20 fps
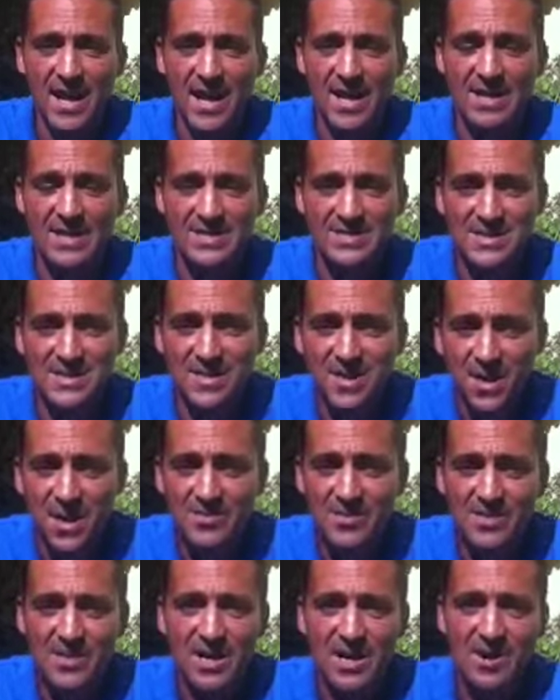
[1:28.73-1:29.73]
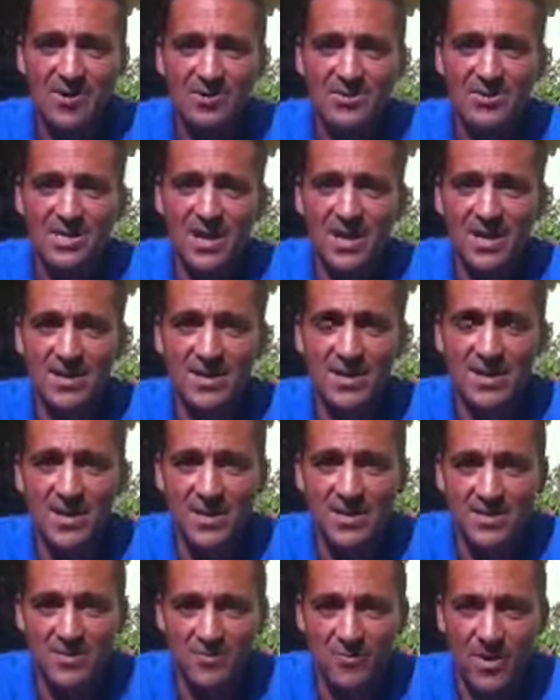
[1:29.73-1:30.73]
And it's the carbon dioxide,
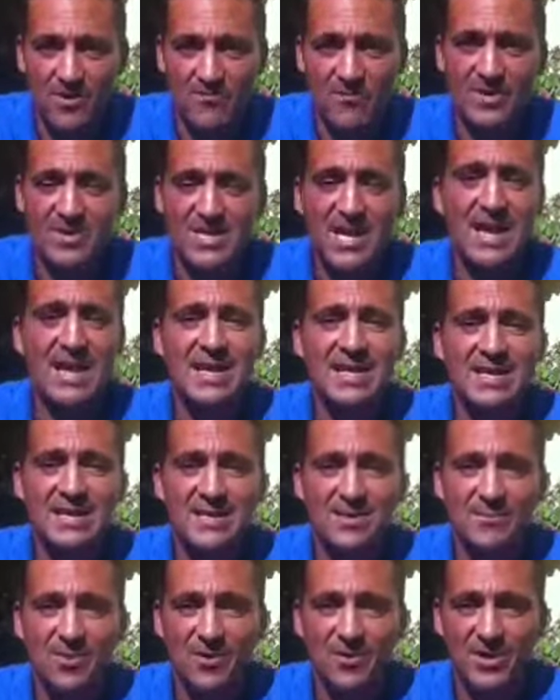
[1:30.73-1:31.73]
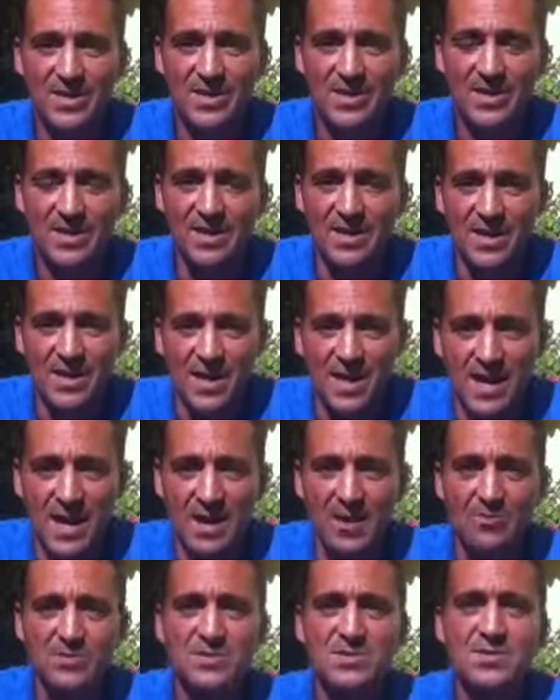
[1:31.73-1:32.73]
when retained in the body,
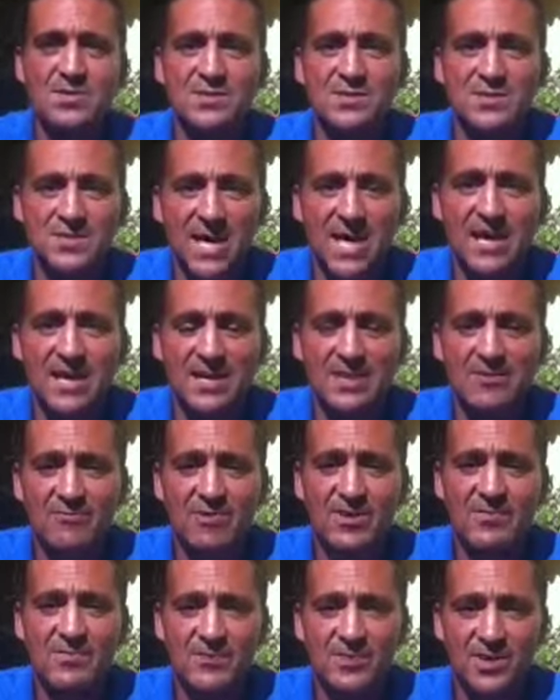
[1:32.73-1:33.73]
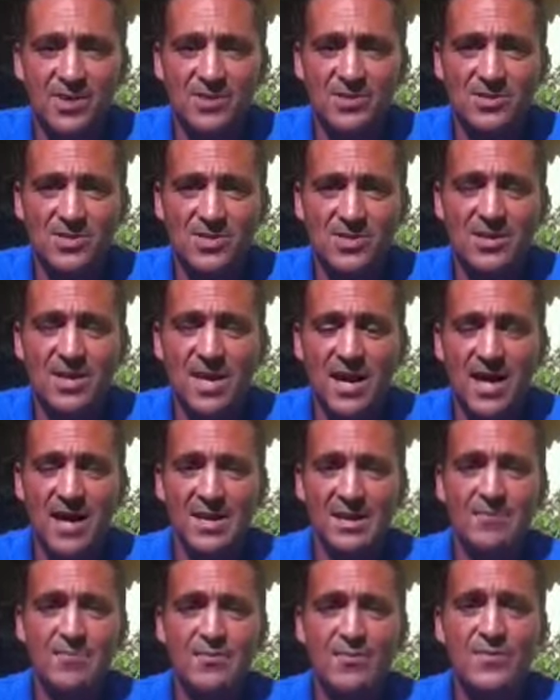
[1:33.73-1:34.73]
helps cellular reproduction
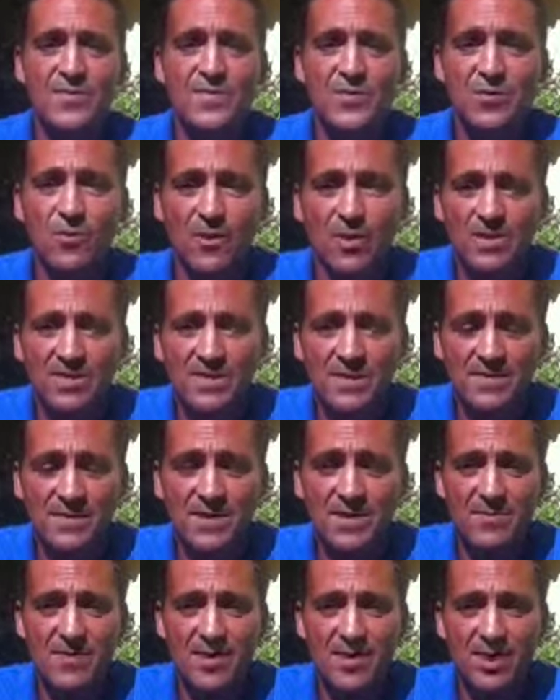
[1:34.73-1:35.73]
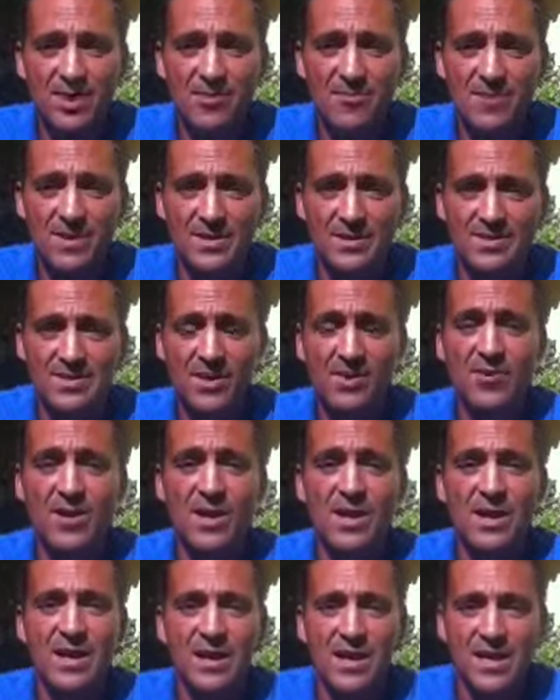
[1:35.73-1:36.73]
and improve the quality of hemoglobin. So
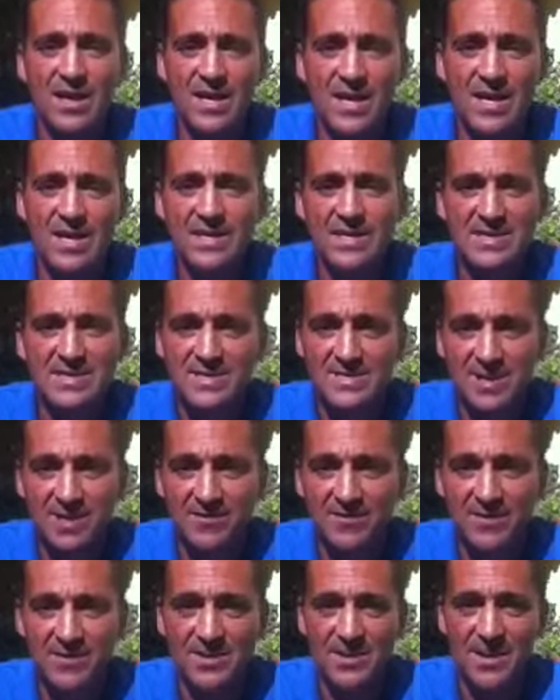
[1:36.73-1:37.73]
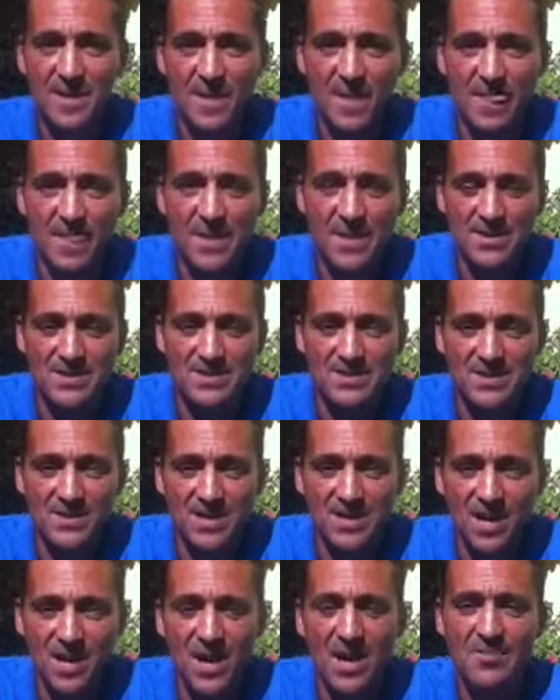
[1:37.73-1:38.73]
he discovered that
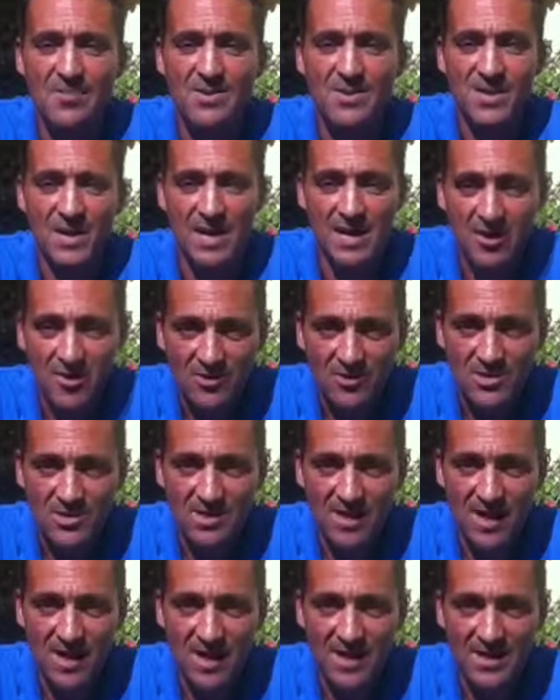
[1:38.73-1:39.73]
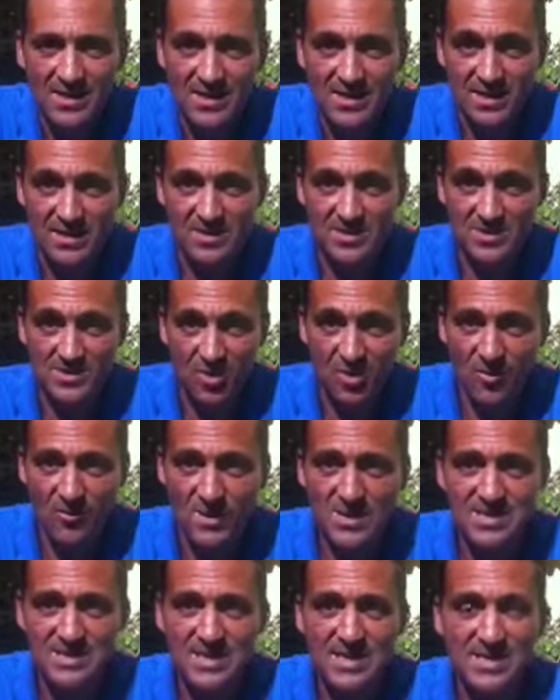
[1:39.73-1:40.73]
carbon dioxide, as
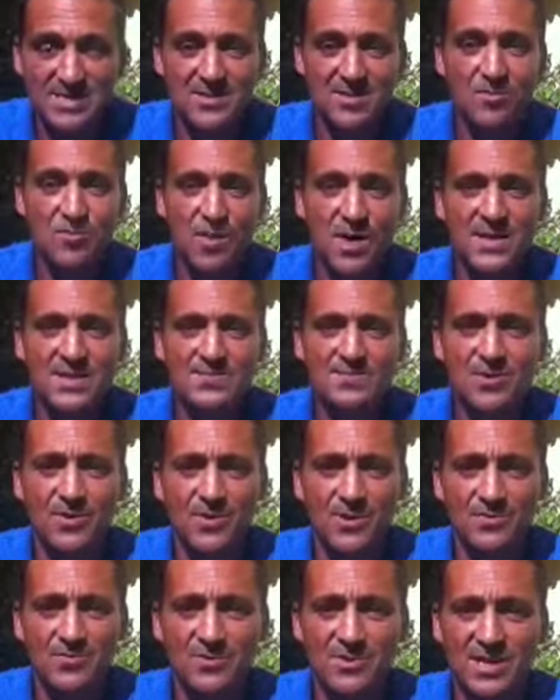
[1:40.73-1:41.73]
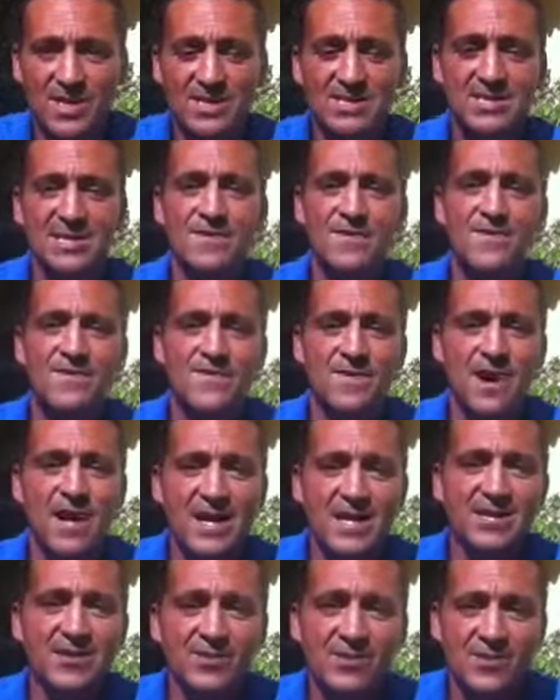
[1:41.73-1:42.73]
normally seen as a waste product, was actually a
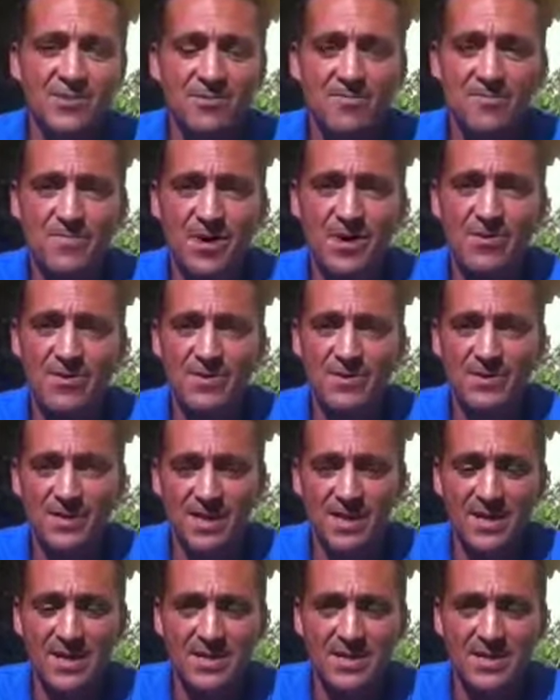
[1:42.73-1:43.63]
vital component